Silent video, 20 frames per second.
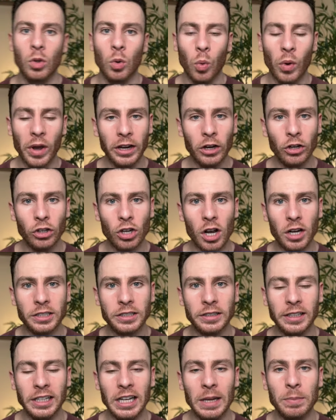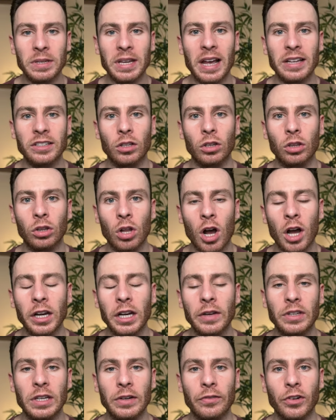way your dog sleeps has a lot
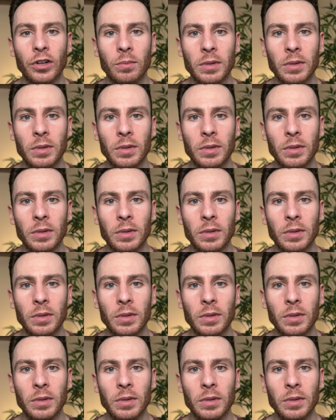of different